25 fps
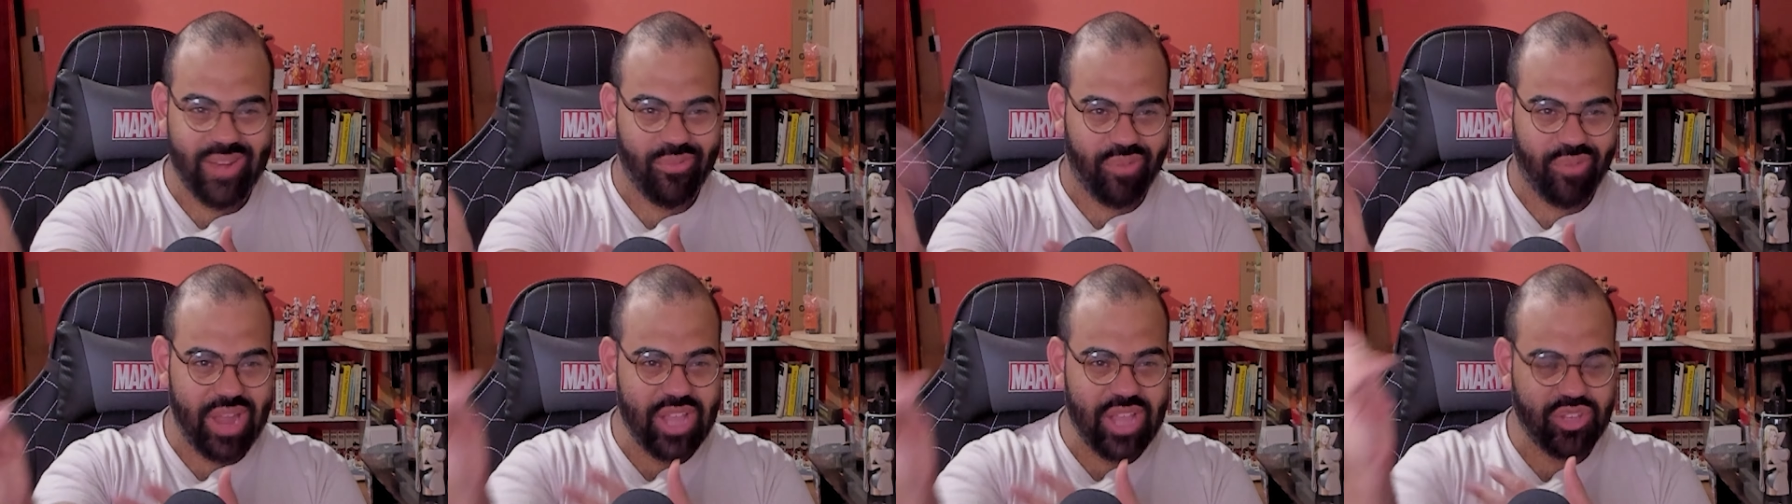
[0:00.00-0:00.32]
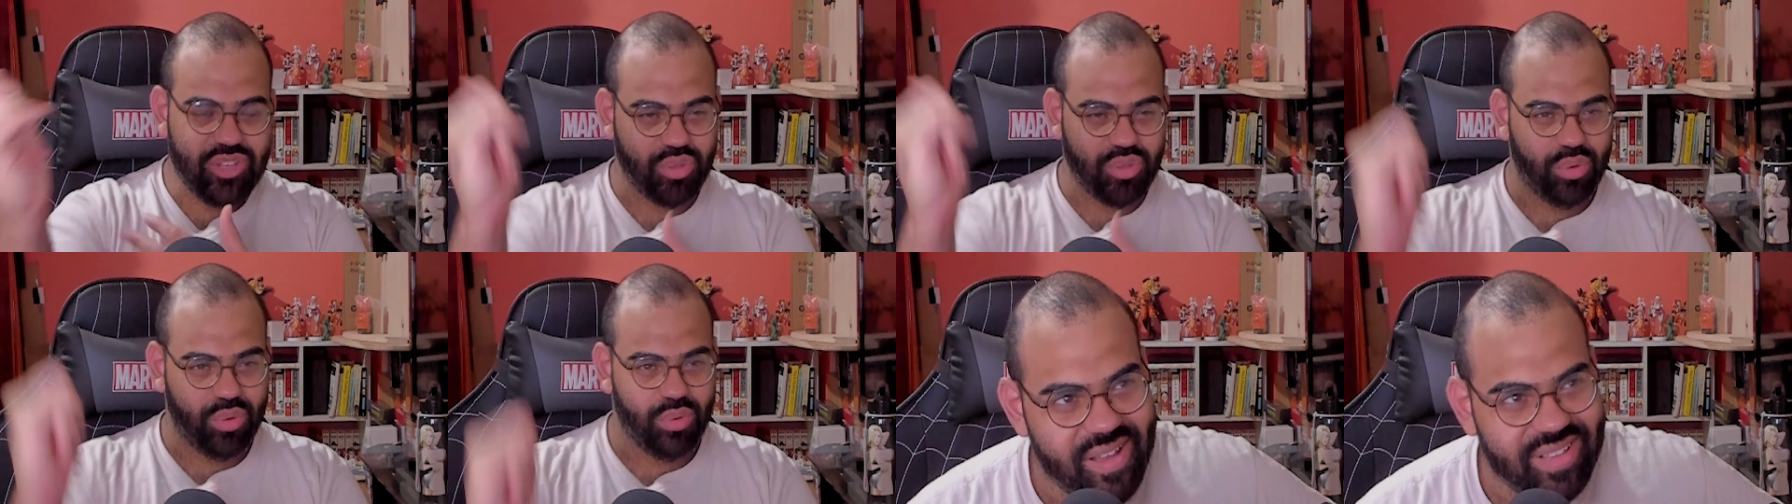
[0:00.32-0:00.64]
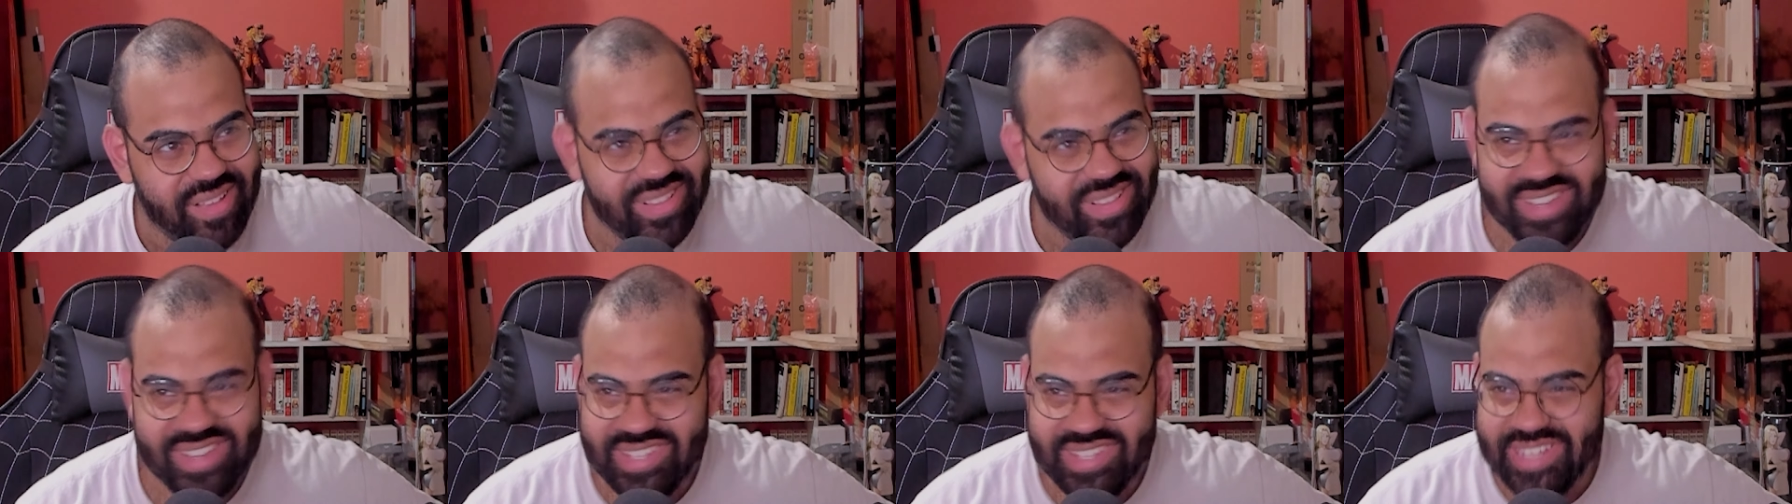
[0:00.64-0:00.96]
Rachel.
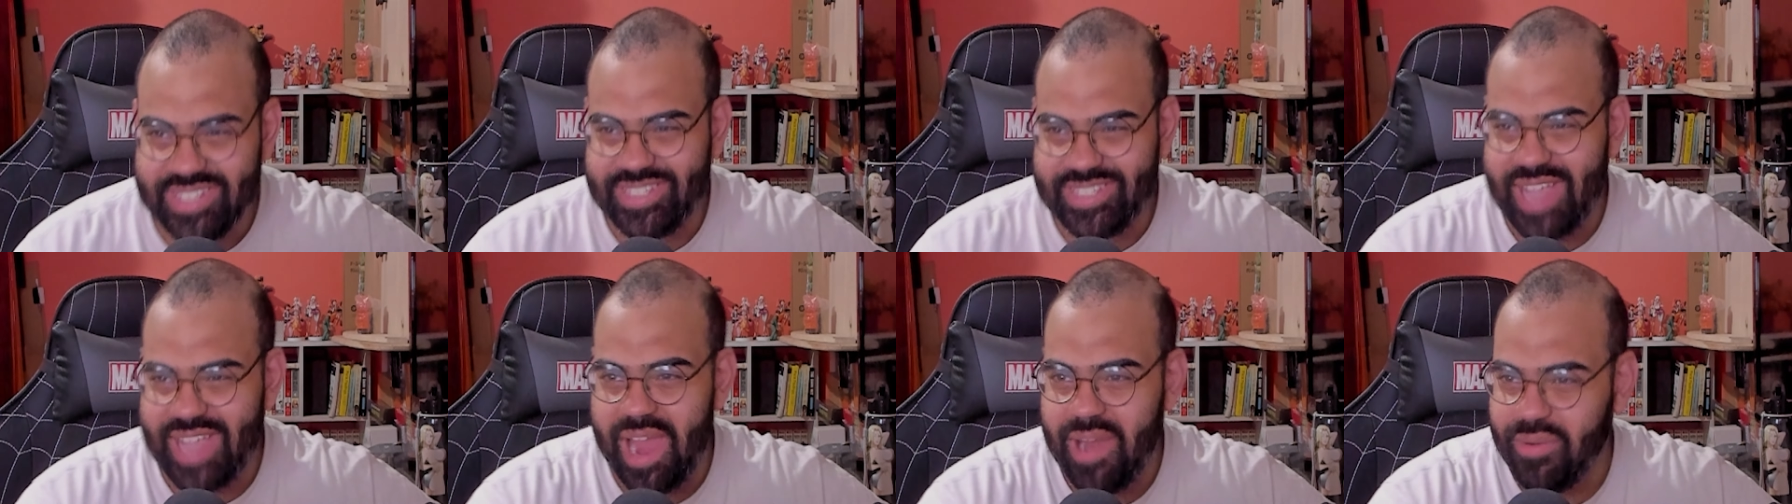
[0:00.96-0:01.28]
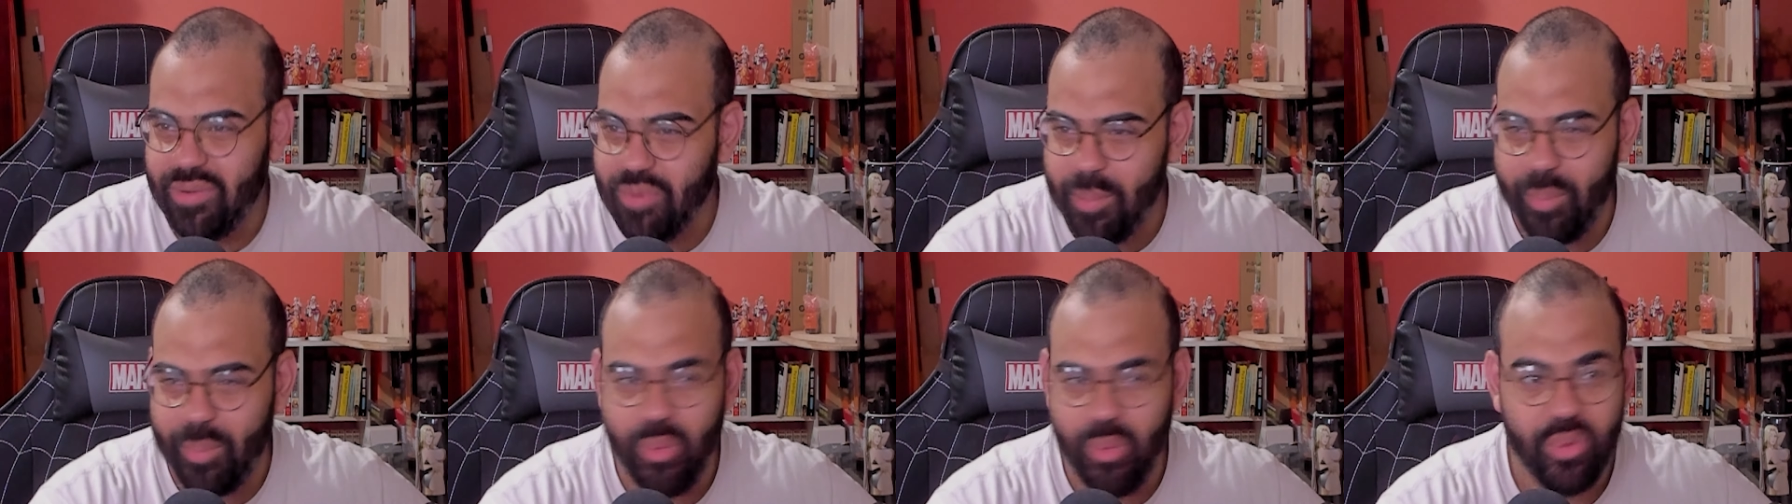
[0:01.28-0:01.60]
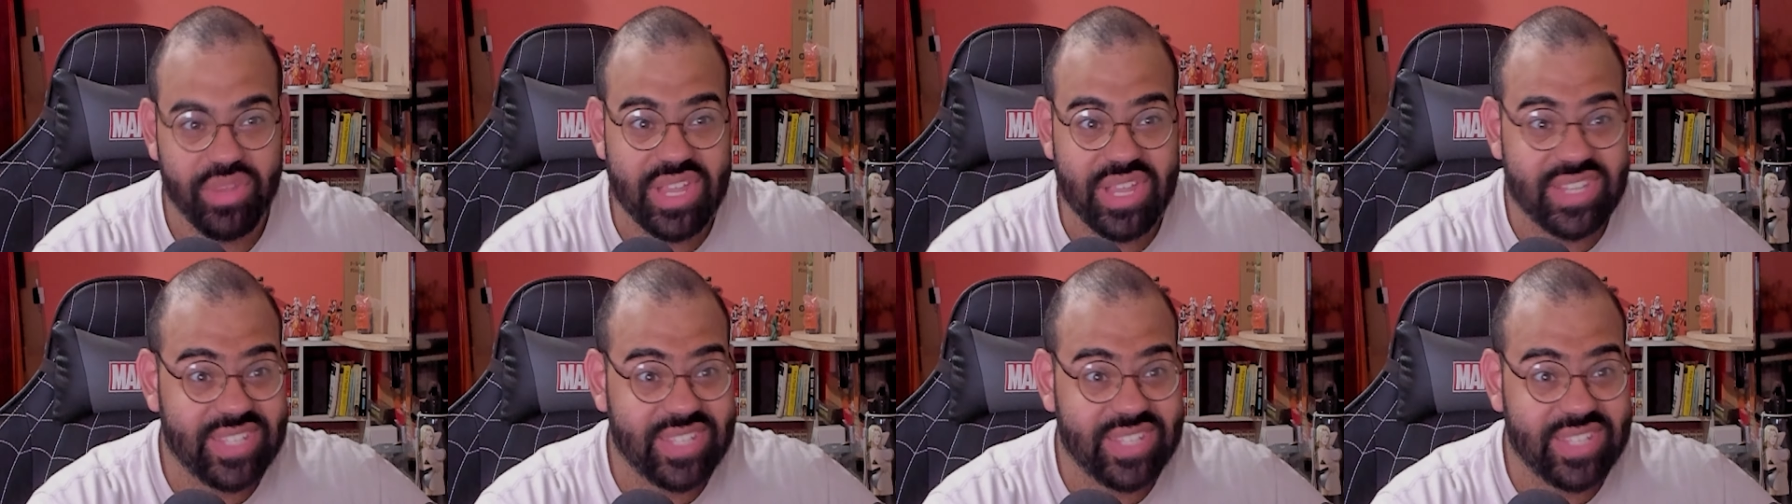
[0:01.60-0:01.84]
This is terrible. This